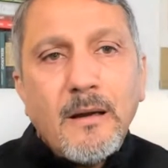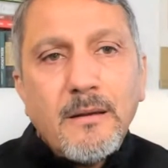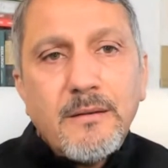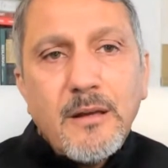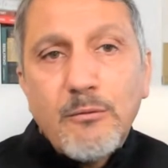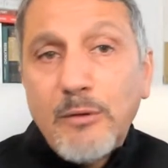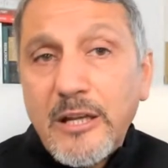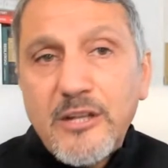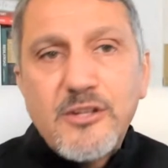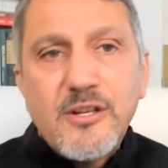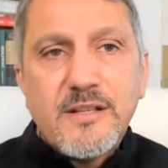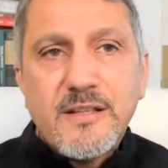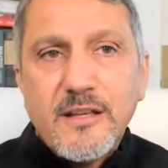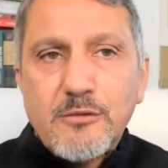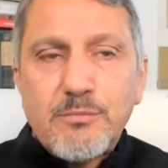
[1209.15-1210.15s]
the
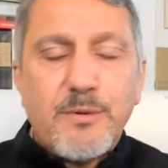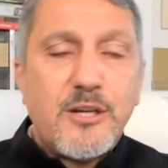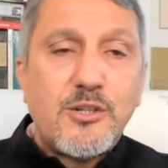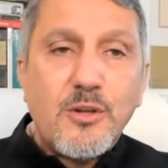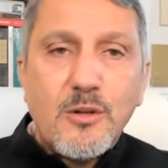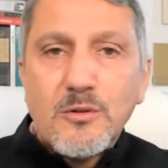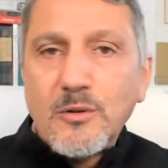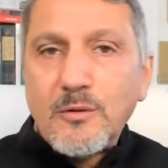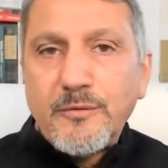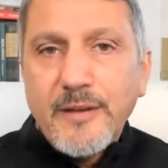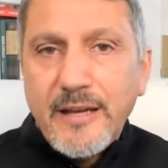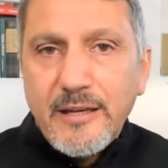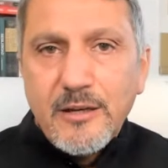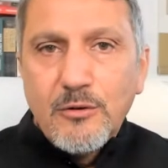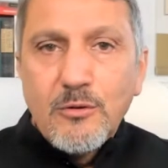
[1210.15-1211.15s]
religious expressions of
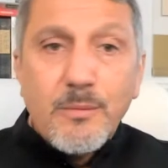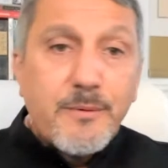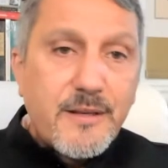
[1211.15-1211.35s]
any group,